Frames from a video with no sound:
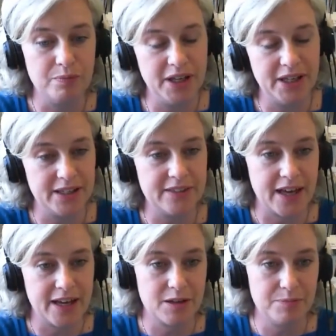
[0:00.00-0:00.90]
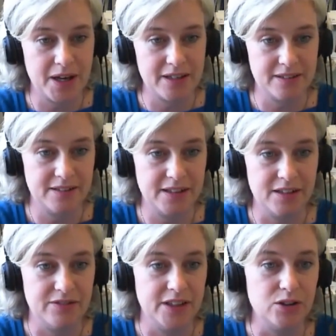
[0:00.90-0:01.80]
making that capacity
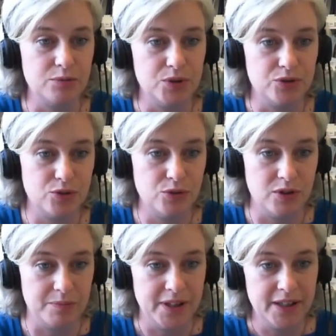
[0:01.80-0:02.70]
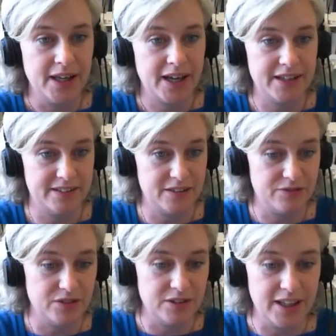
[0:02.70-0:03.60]
available to them at
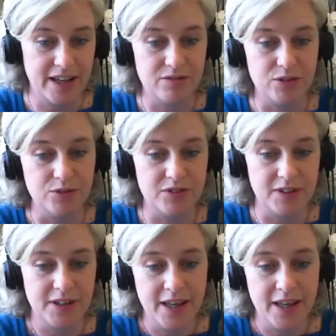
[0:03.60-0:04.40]
different levels